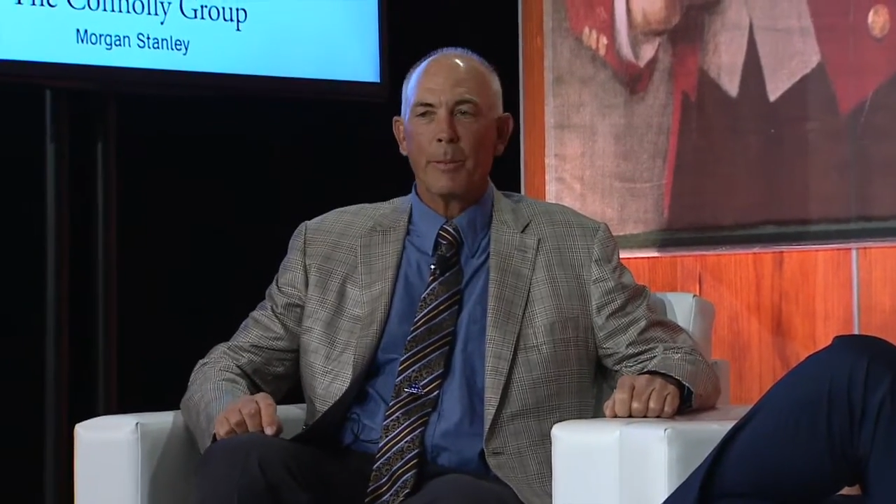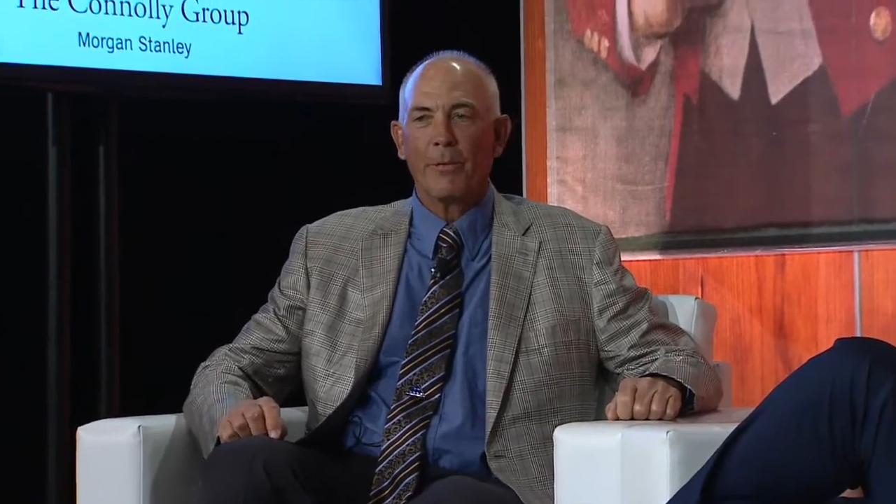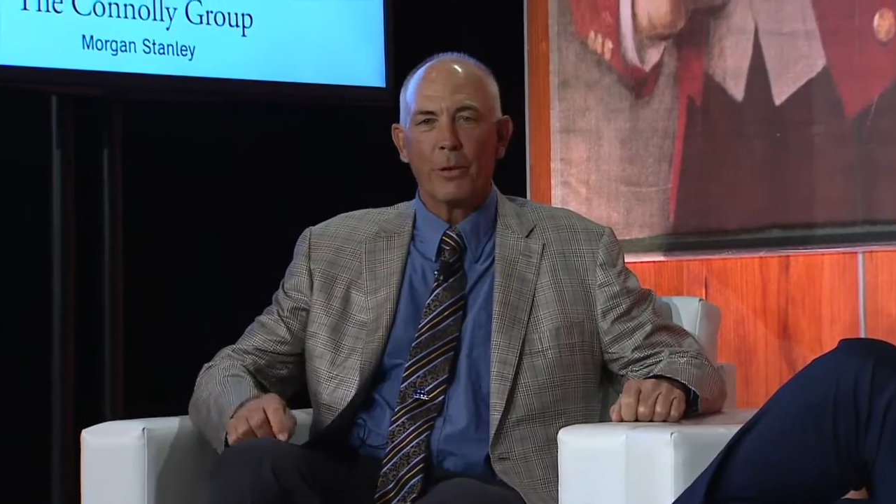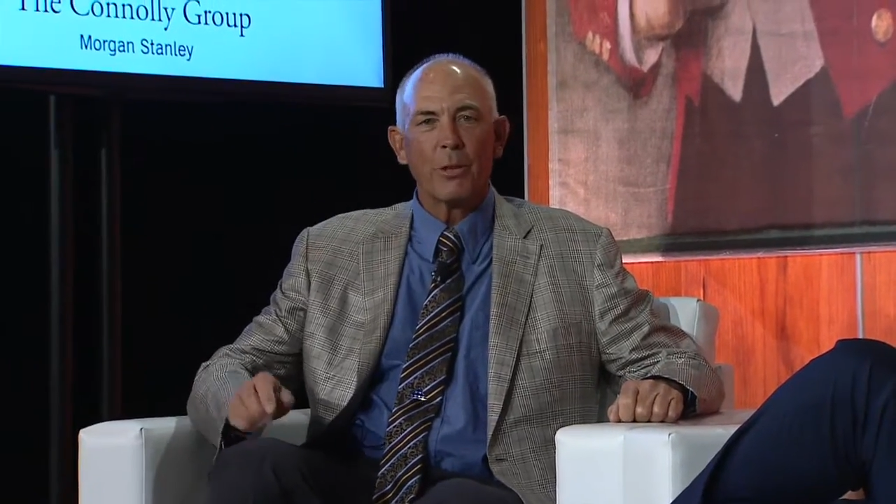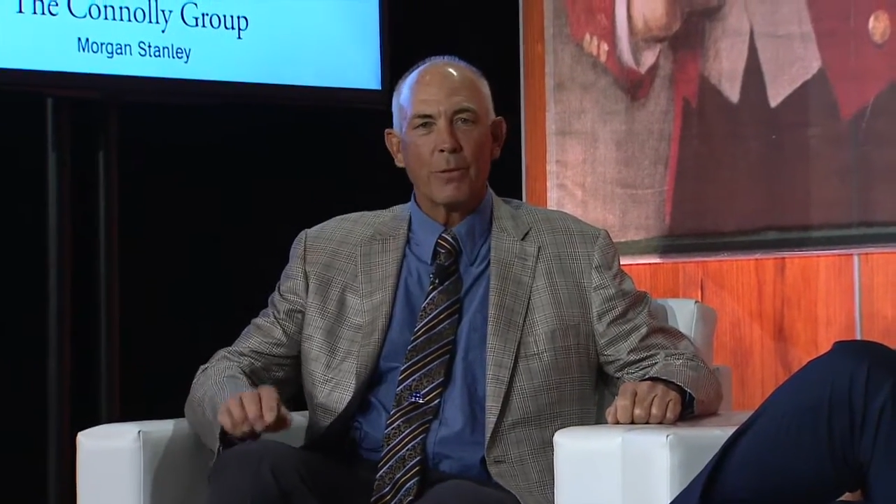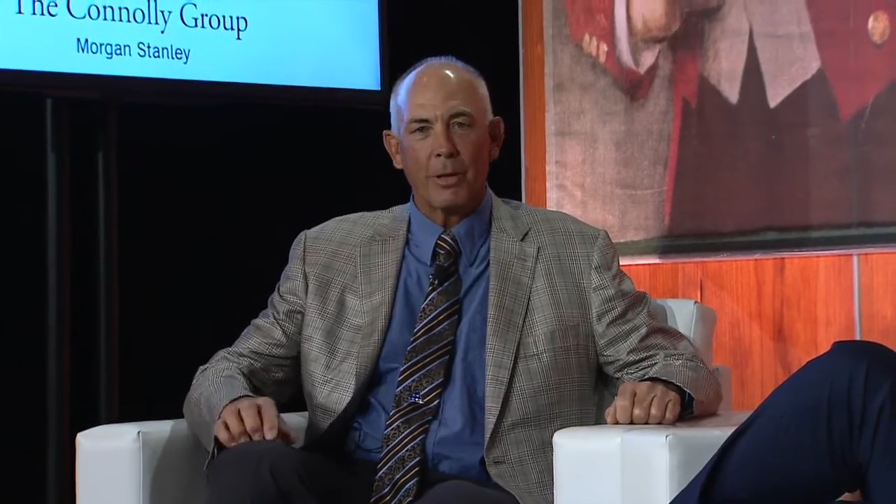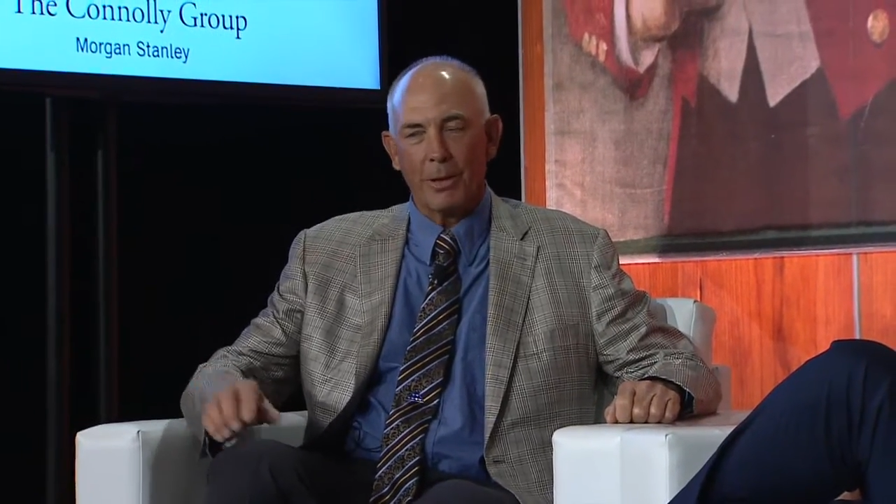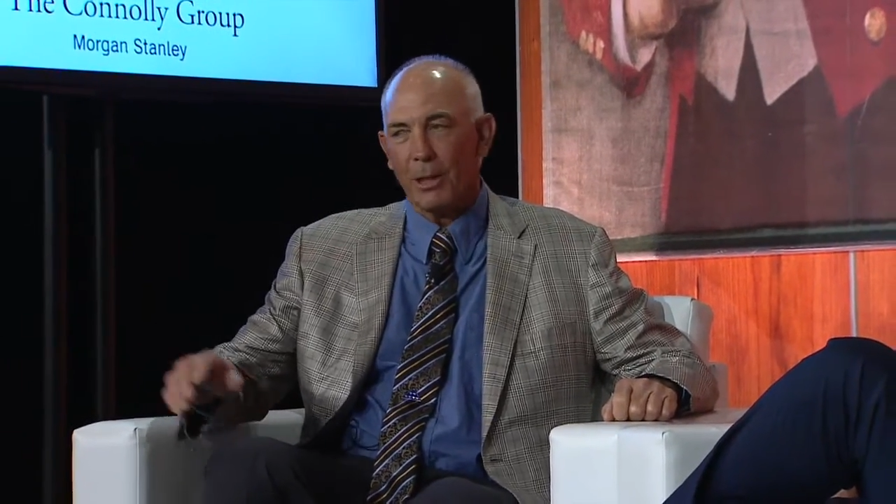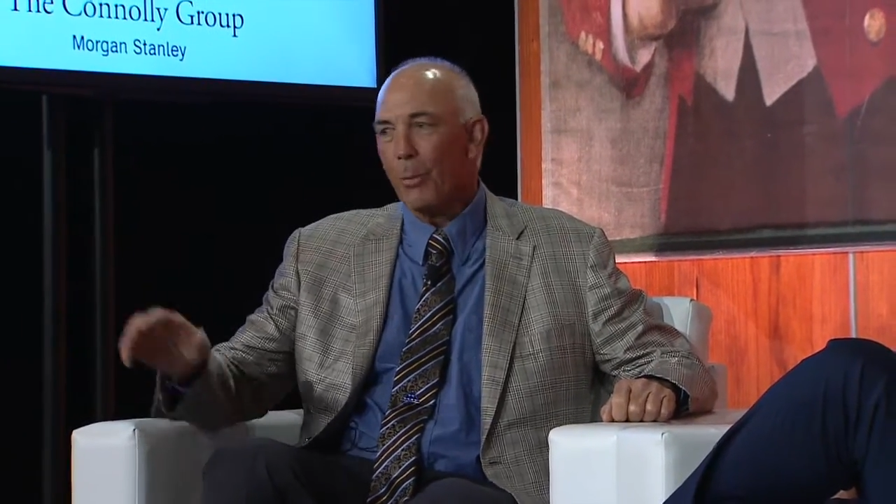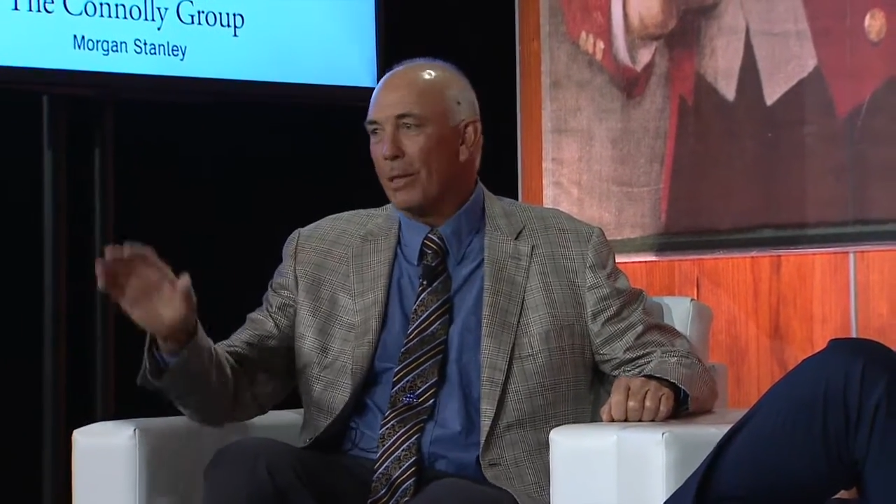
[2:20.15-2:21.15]
But first of all, I
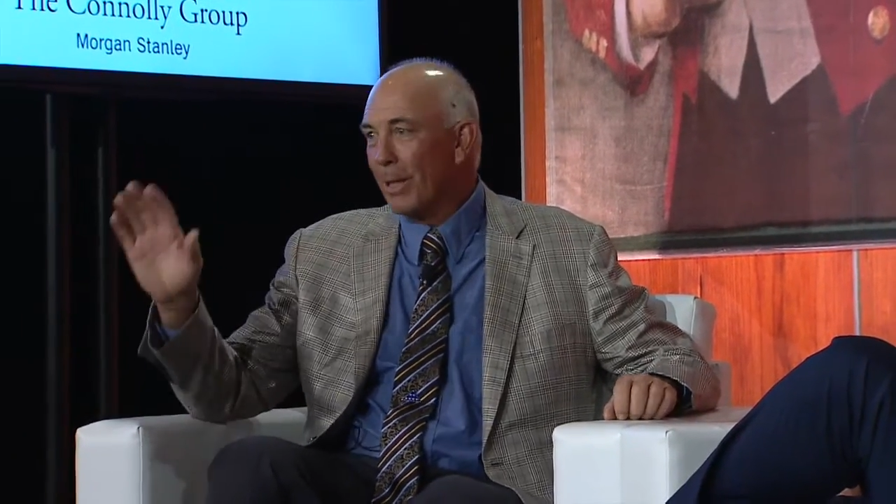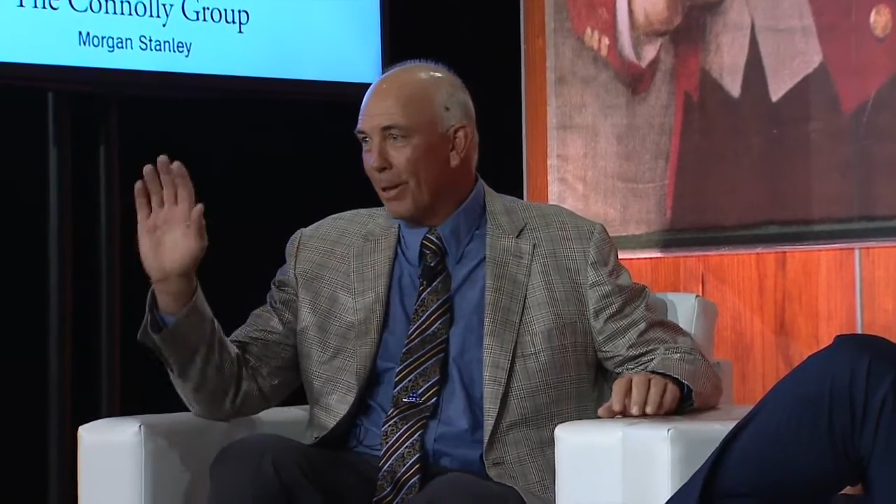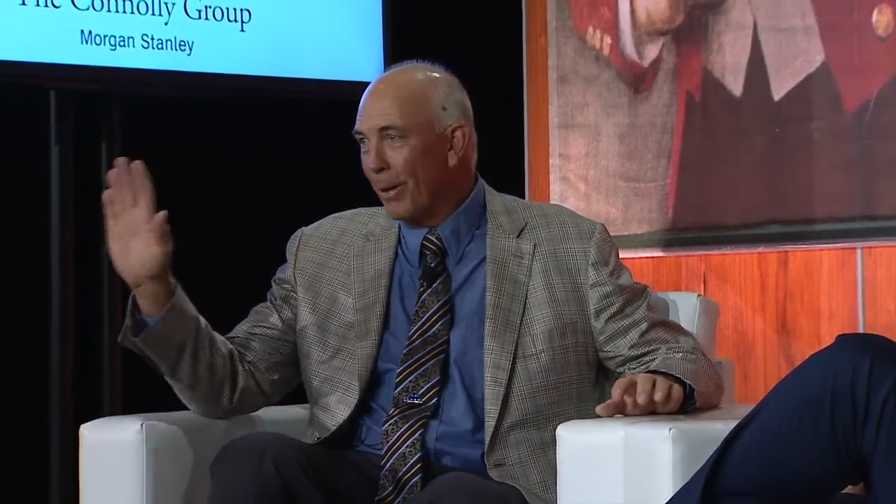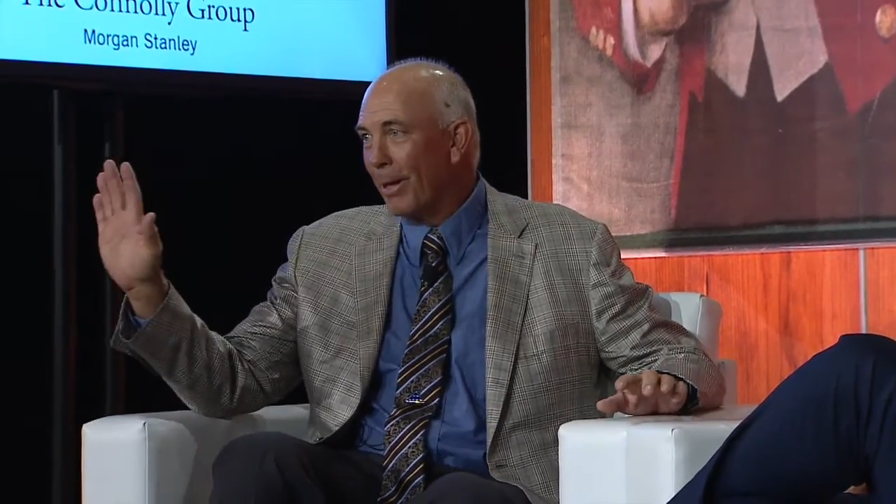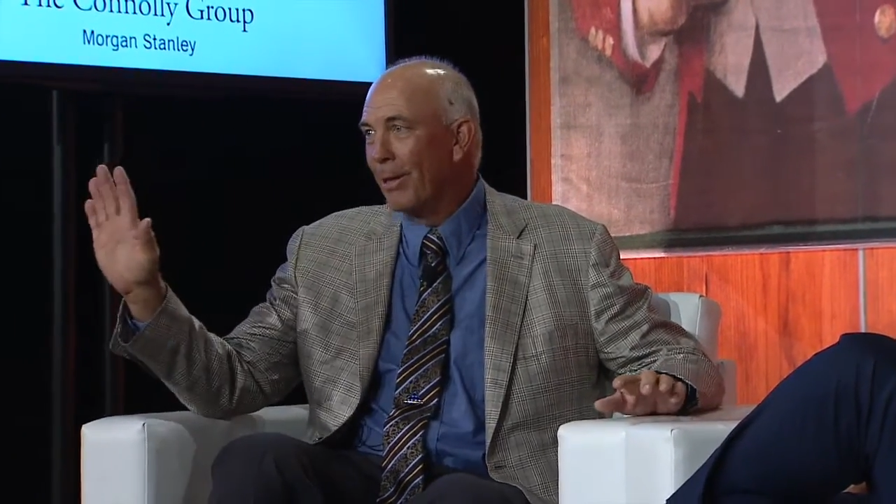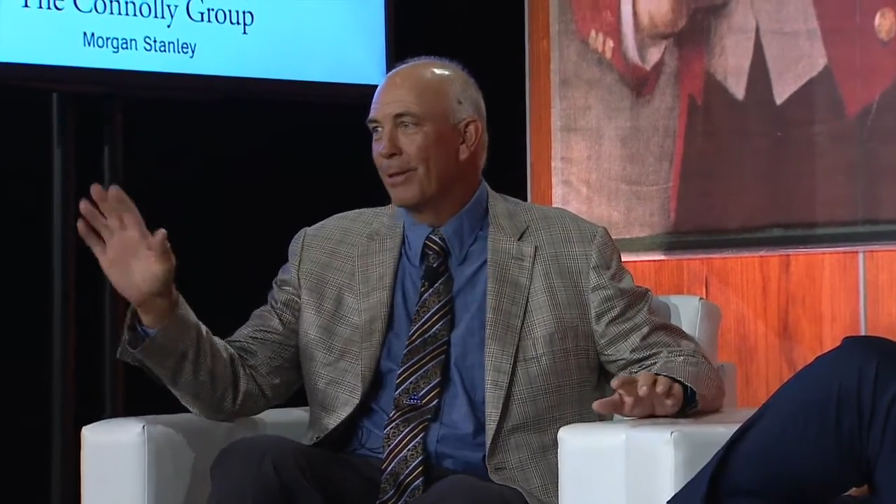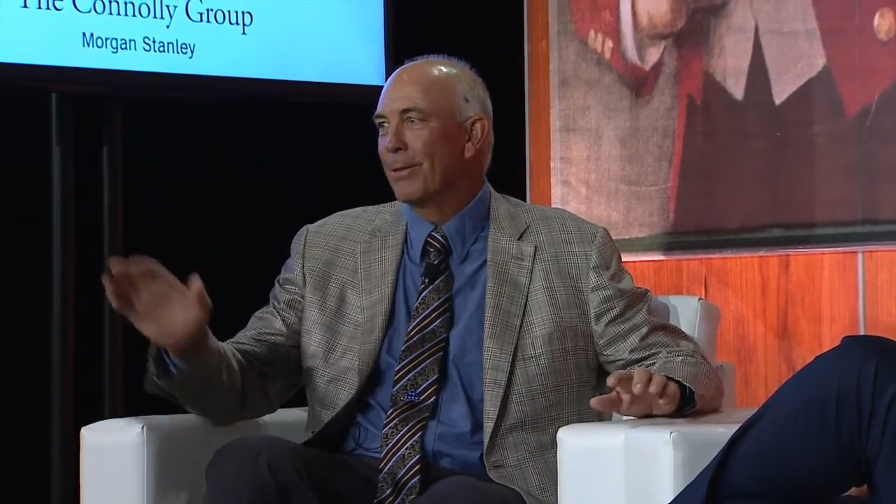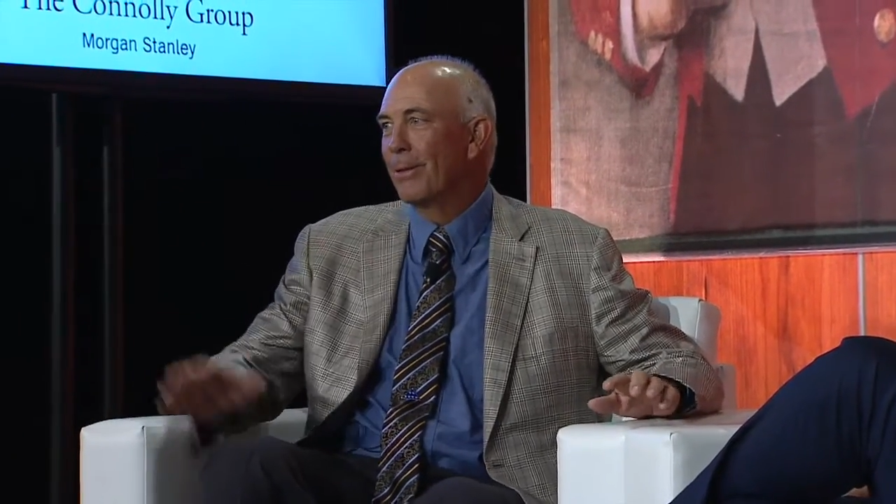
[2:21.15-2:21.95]
just want to say thank you.